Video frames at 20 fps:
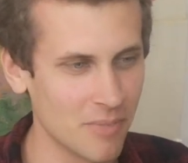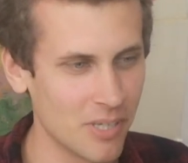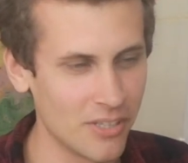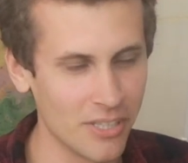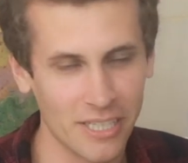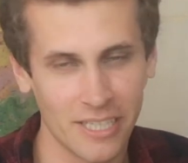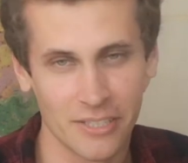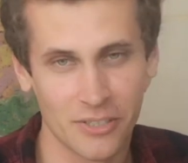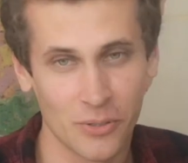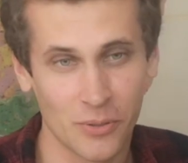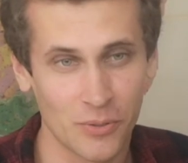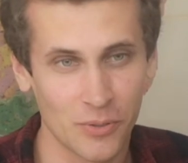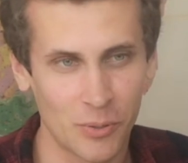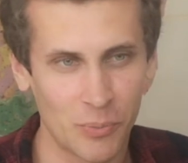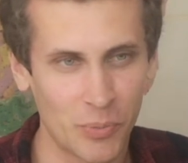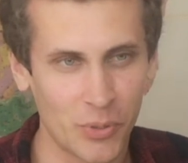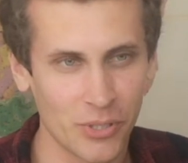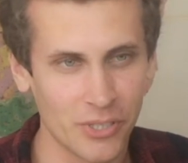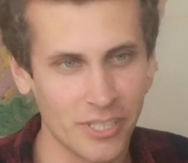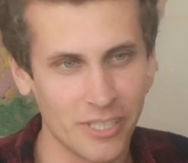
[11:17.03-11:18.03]
I think it's also
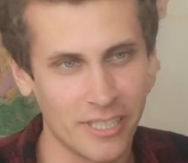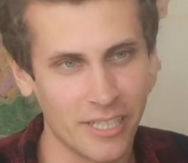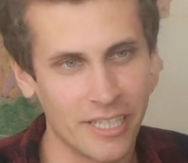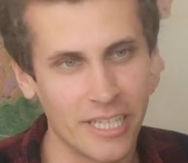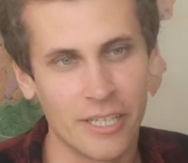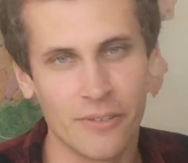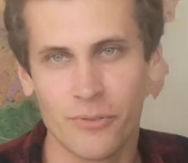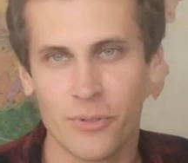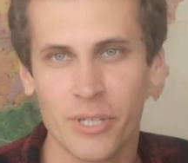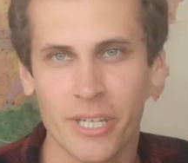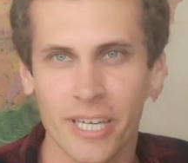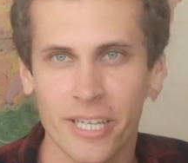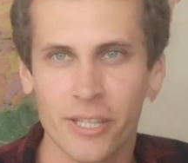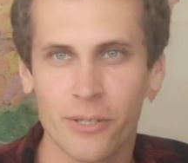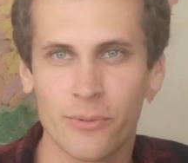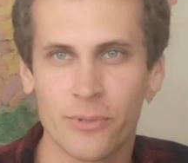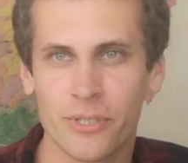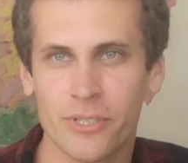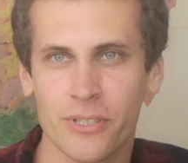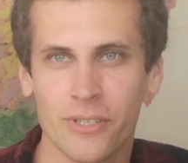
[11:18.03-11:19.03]
important that if you get
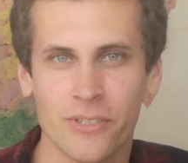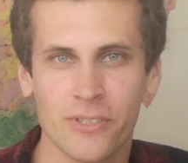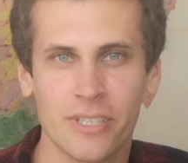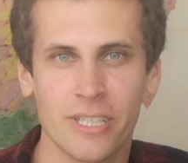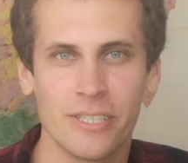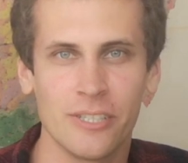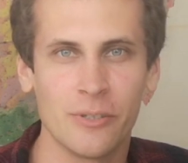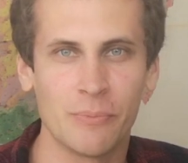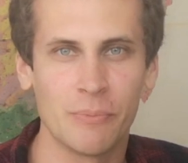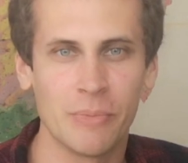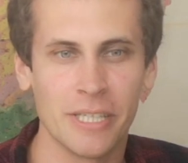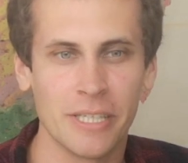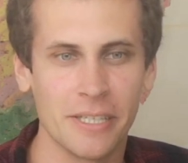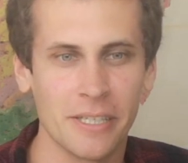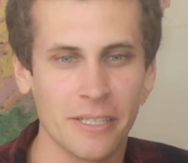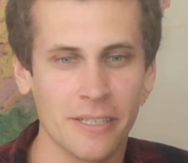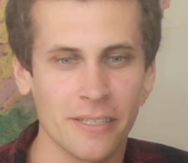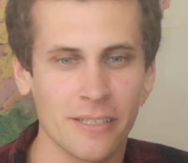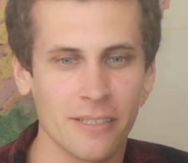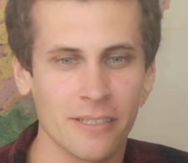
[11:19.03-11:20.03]
the results, that you
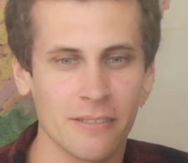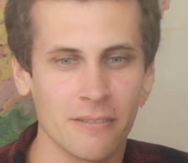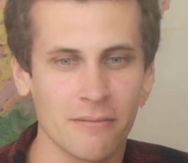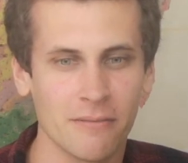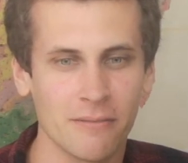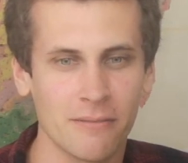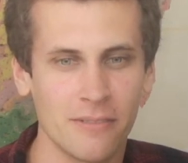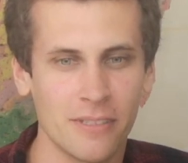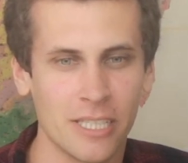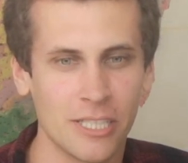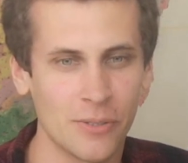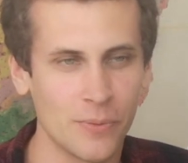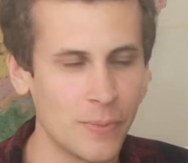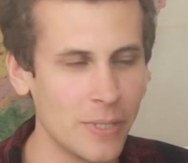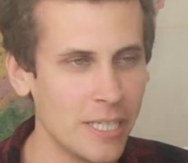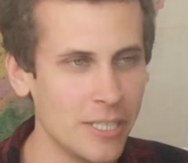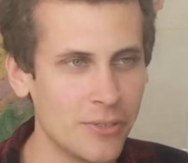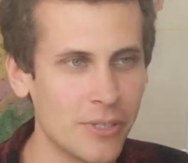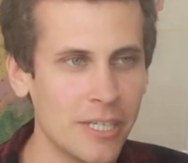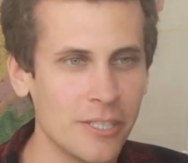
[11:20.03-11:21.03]
make that you
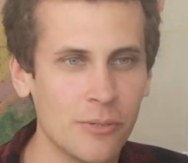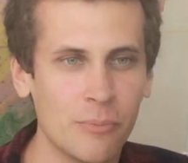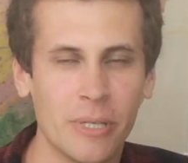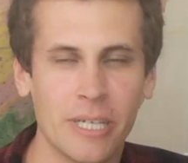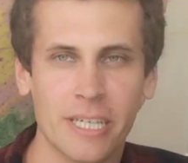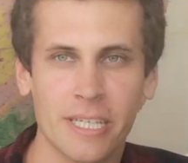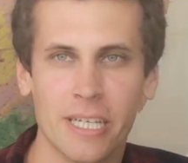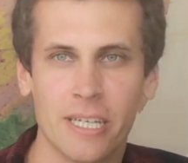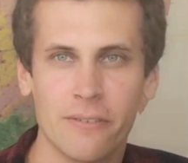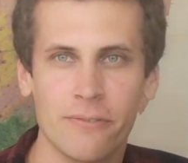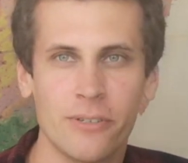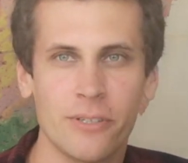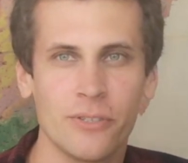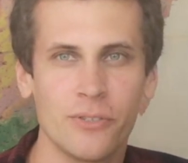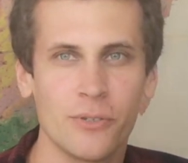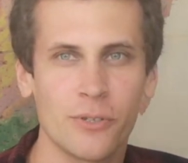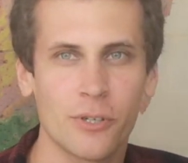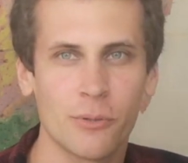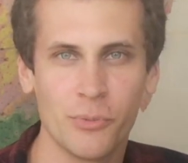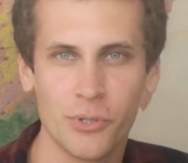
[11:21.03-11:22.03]
really try to make an
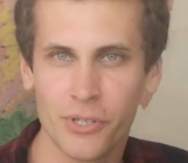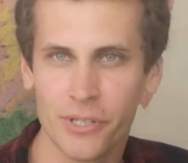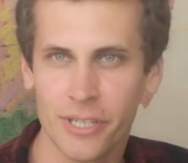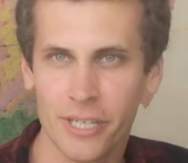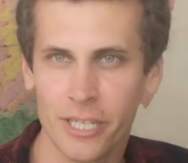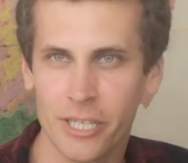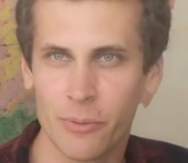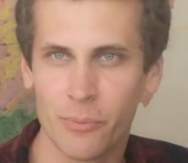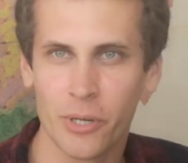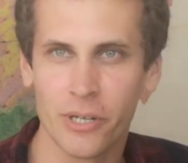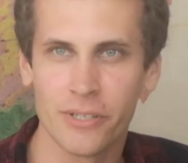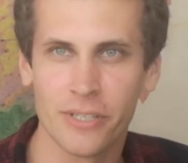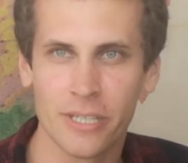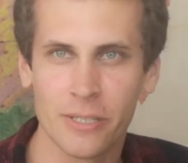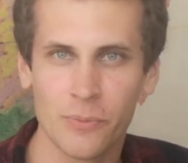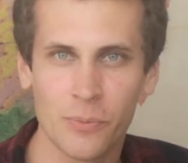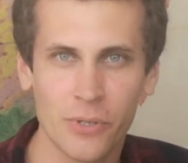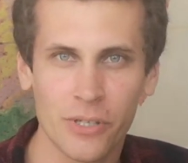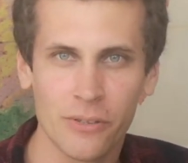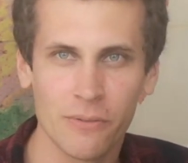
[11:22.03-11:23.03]
effort to communicate about
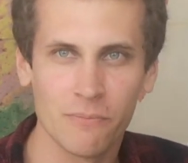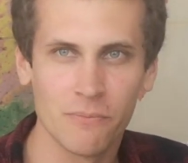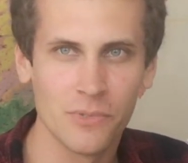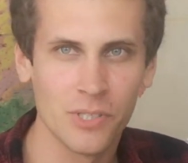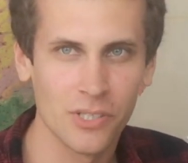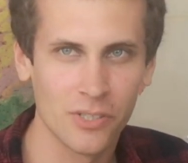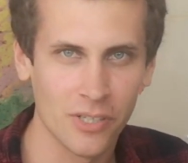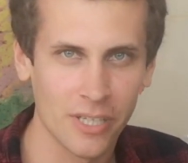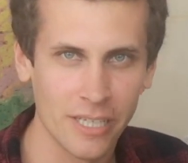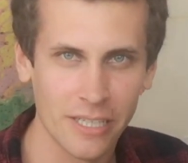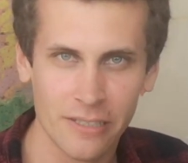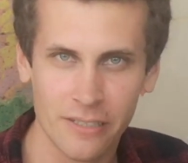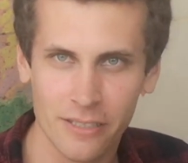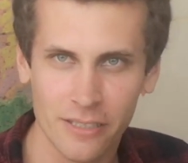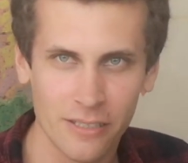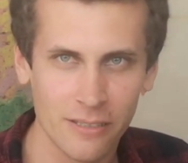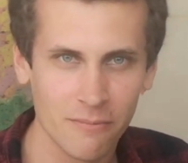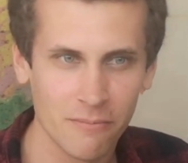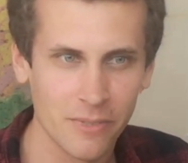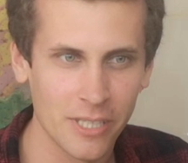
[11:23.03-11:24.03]
that with
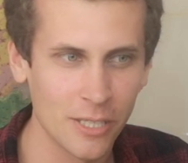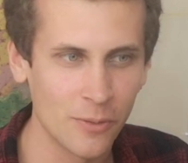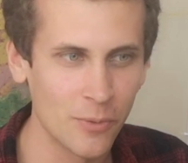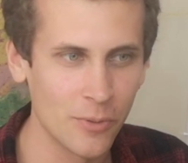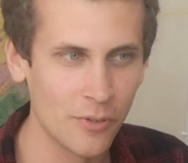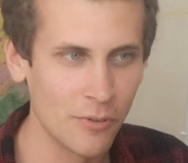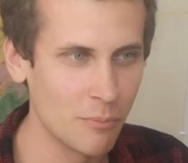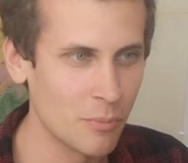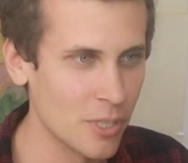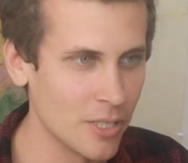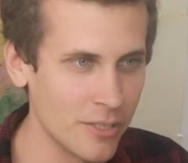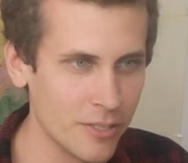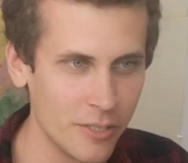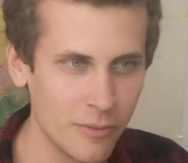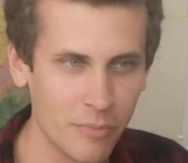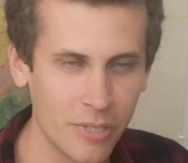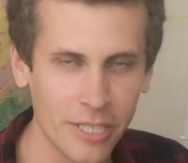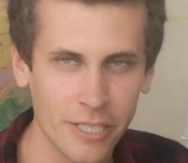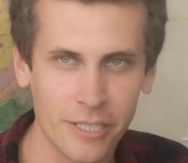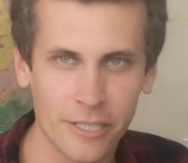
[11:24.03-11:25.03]
society, like with
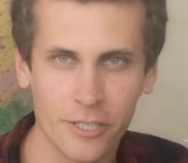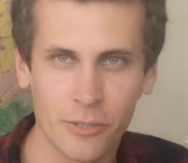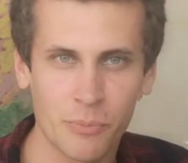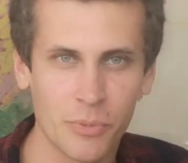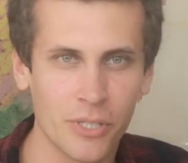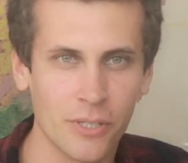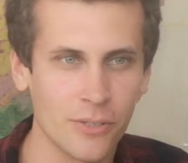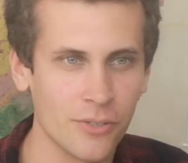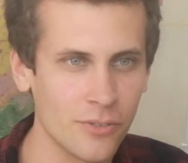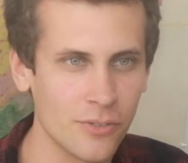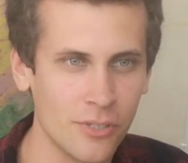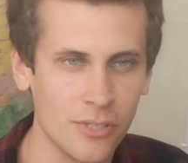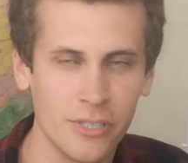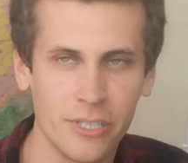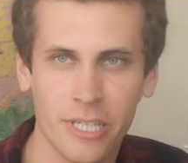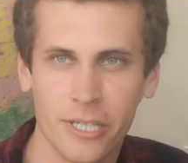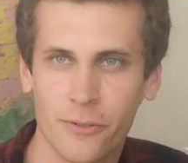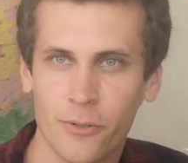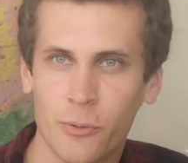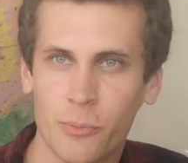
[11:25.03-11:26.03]
policymakers, but also the
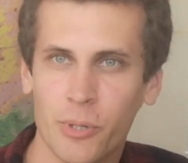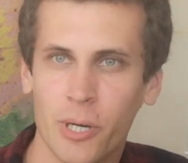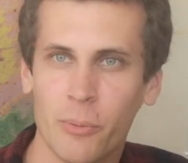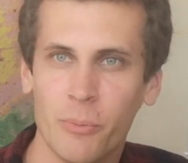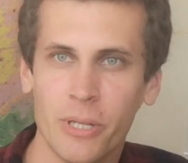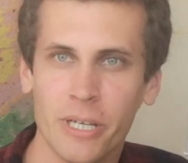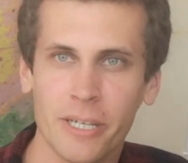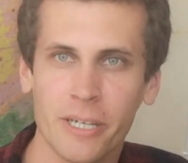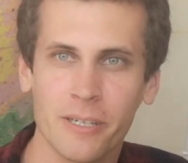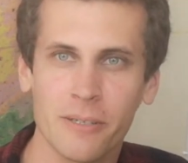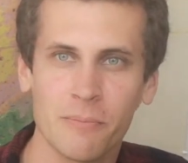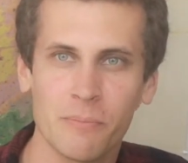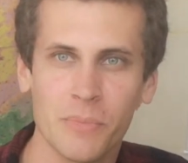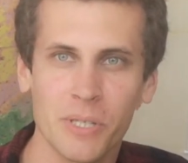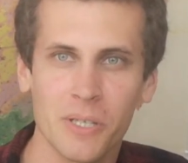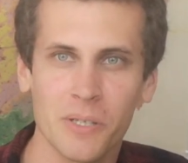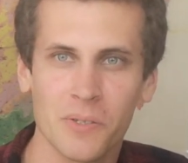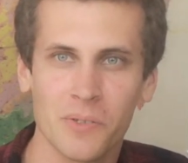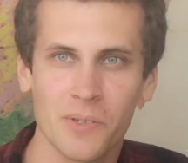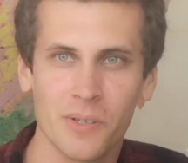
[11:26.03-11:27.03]
general public,
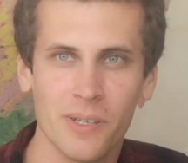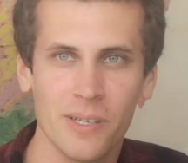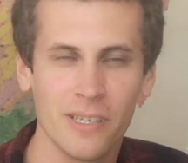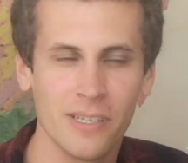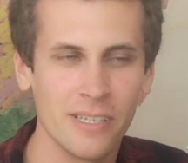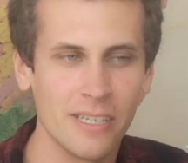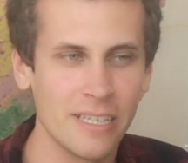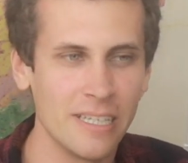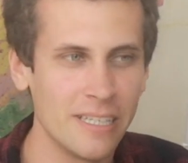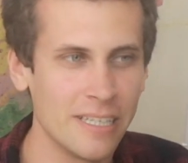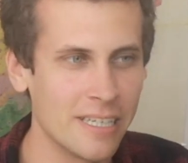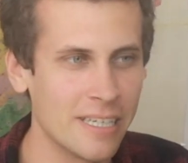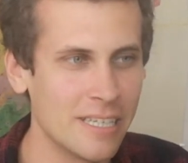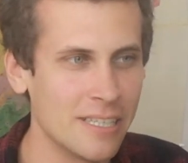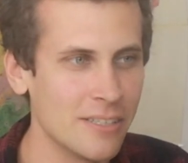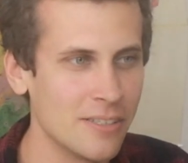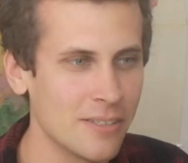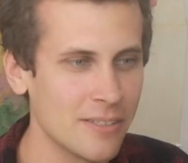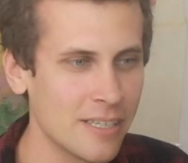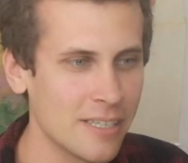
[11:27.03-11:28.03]
because in the
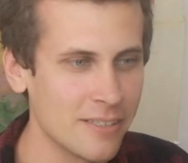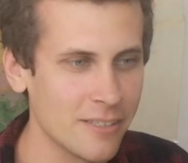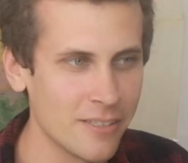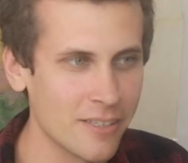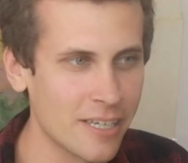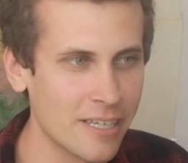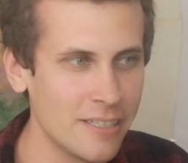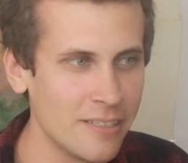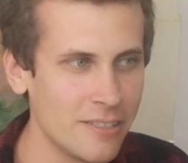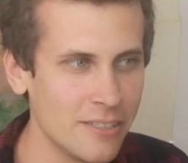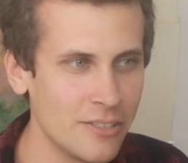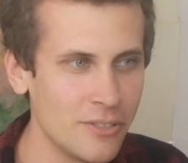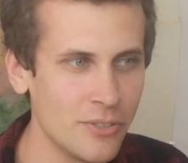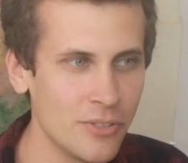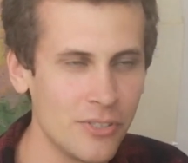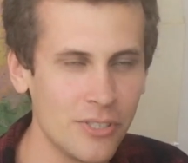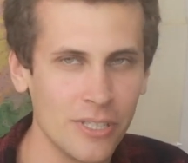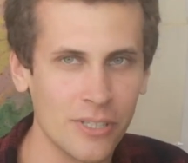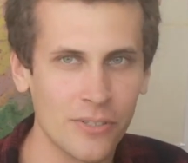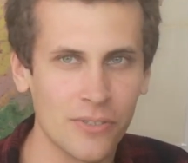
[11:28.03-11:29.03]
end, as a scientist,
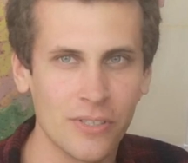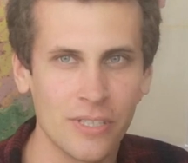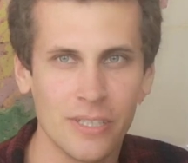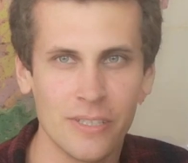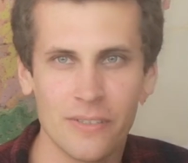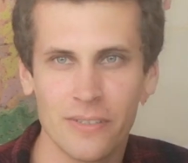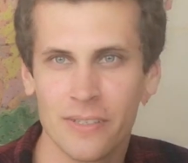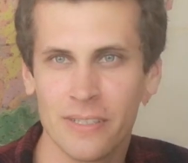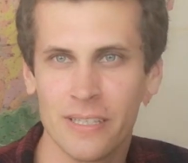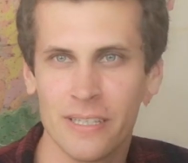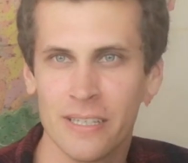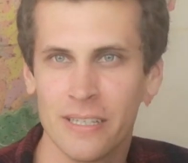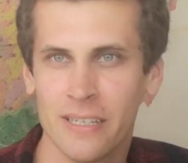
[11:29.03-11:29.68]
you still need